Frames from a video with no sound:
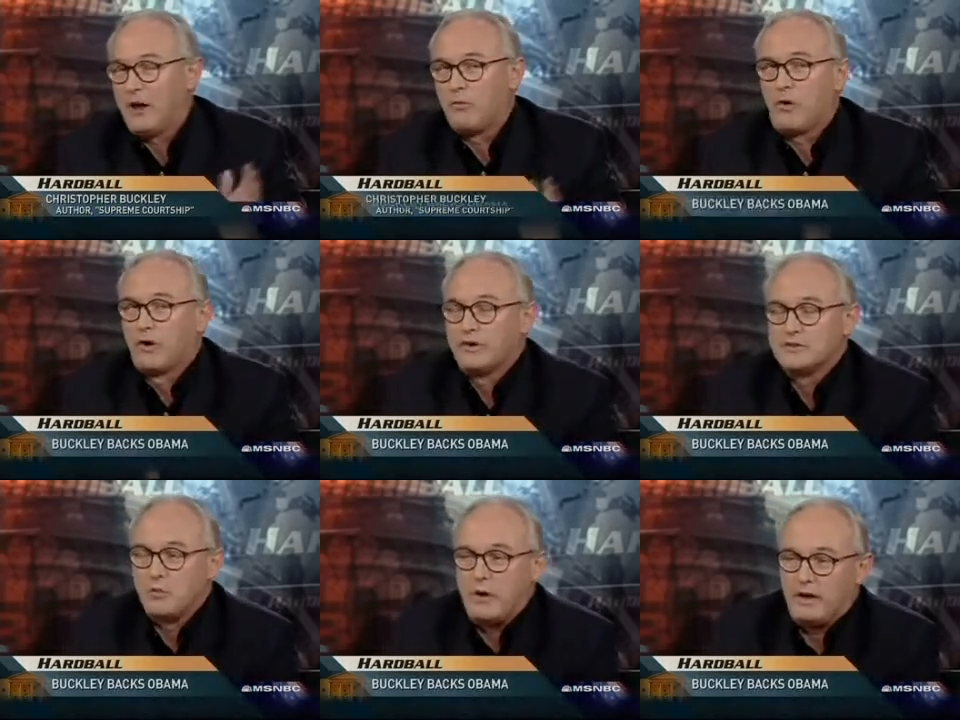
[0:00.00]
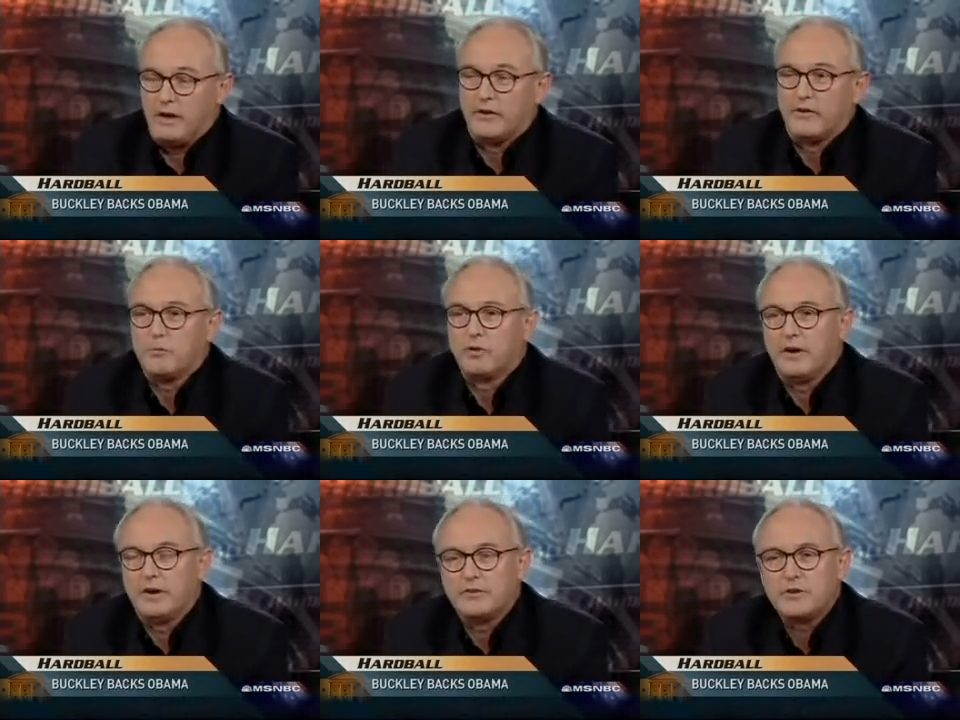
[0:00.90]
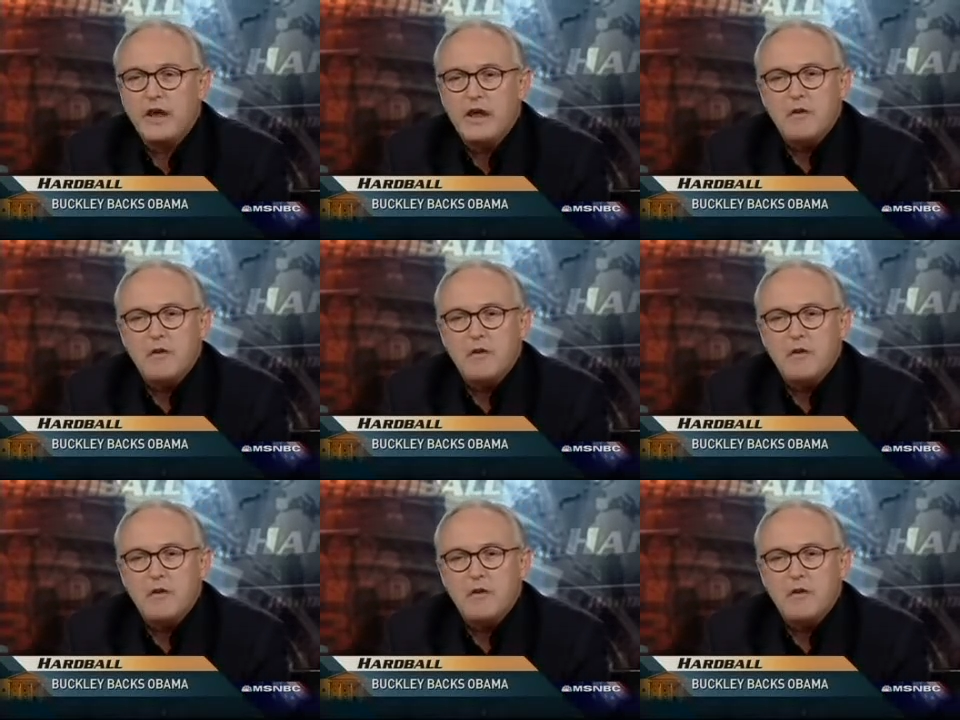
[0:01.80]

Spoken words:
that water is well under the bridge.